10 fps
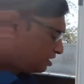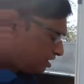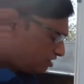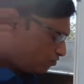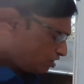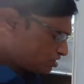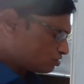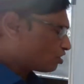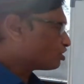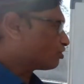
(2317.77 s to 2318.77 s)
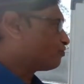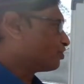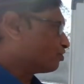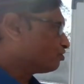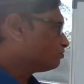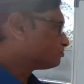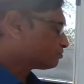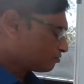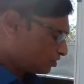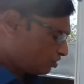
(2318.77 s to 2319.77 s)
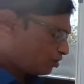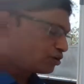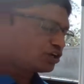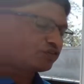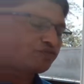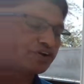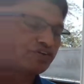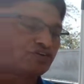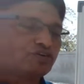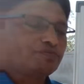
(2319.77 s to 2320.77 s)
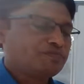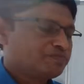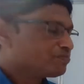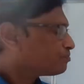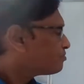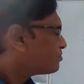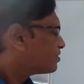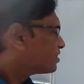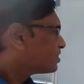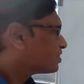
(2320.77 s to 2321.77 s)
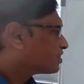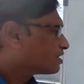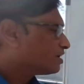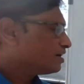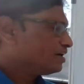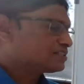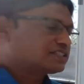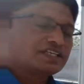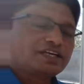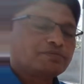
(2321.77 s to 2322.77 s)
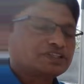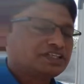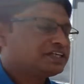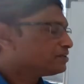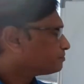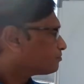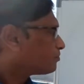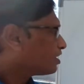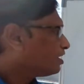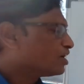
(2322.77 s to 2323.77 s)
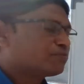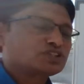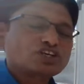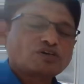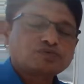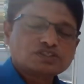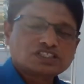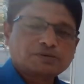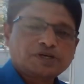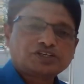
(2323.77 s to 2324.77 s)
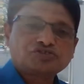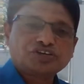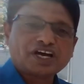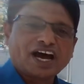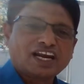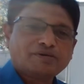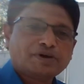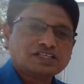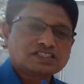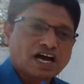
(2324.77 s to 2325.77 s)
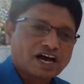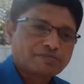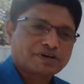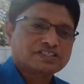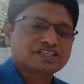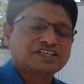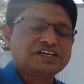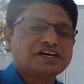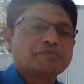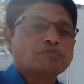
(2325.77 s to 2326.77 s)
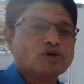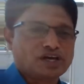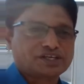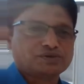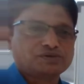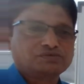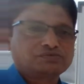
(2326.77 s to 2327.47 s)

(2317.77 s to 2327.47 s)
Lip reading: Now what is order of a group? Order of a group is nothing but the numbers of symmetry elements are present in a molecule.